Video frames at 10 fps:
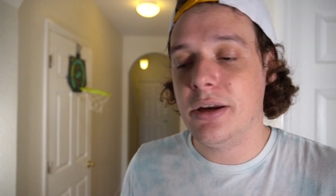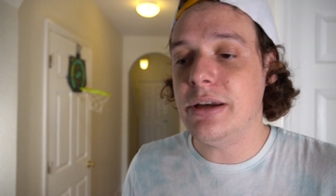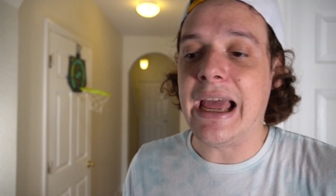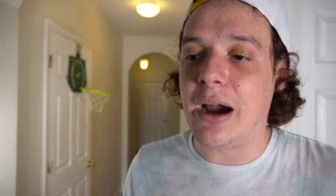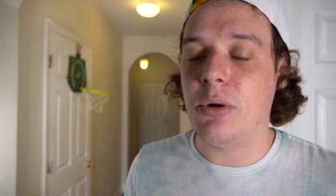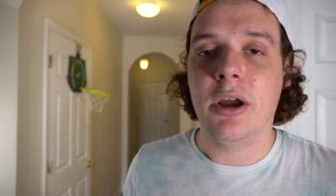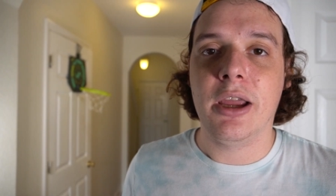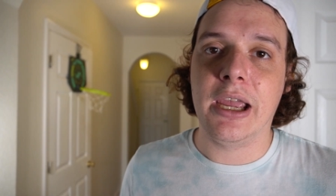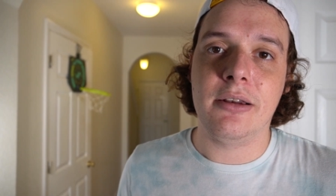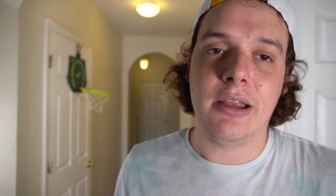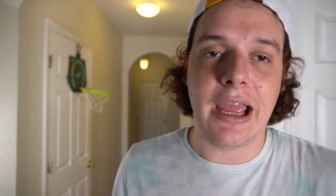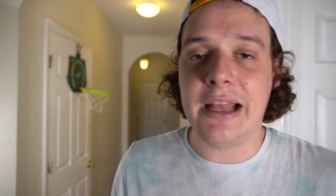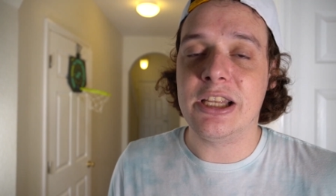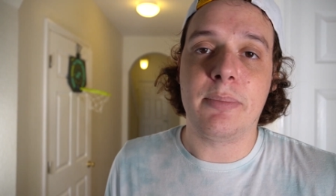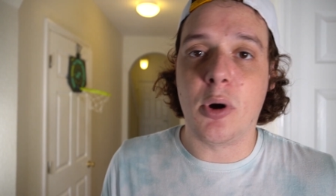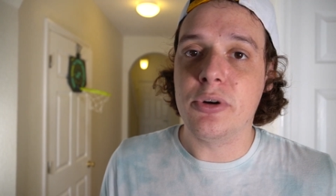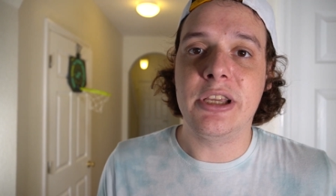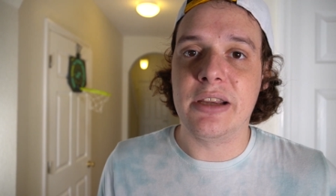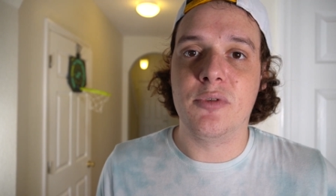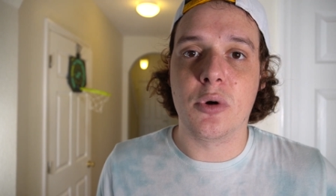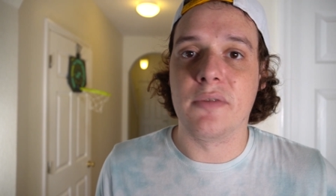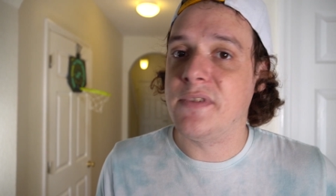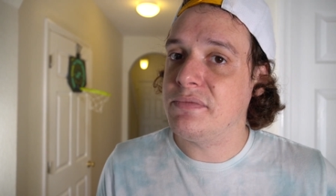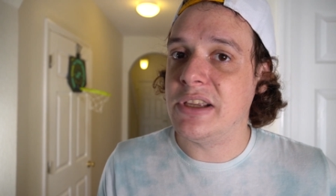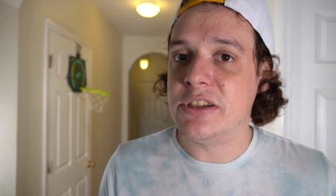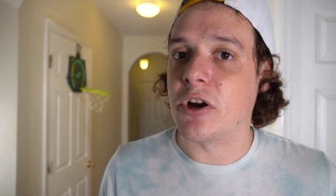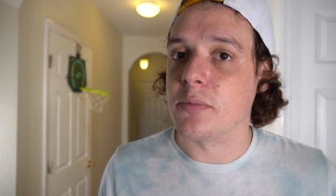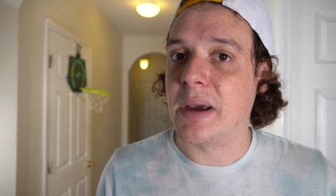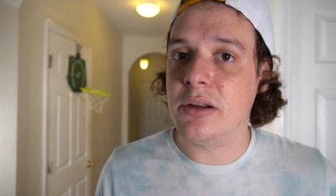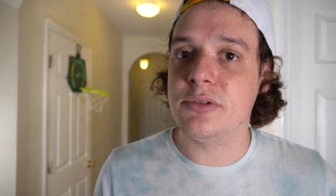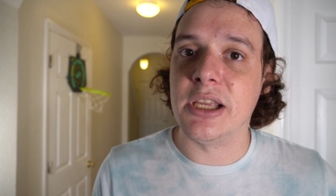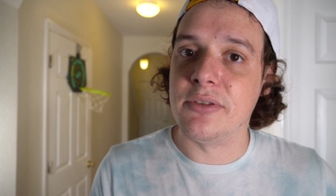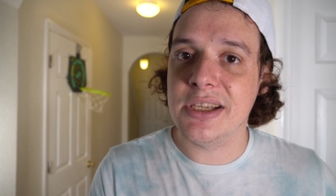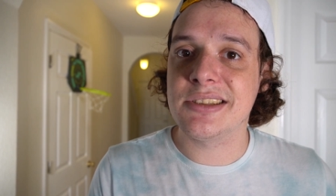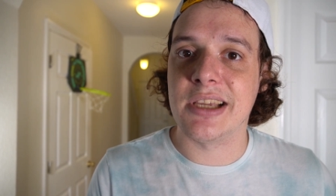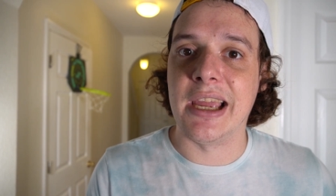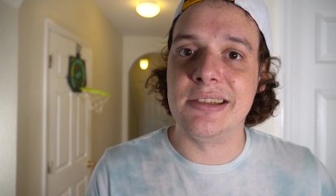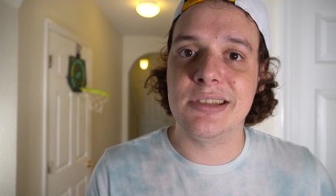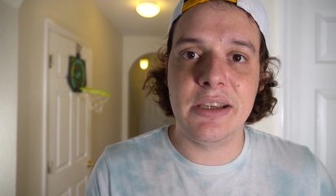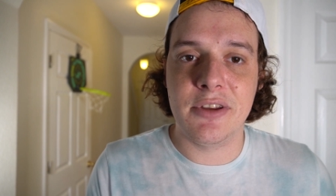Now, it ended up only getting ruled a 15 yard penalty in this case,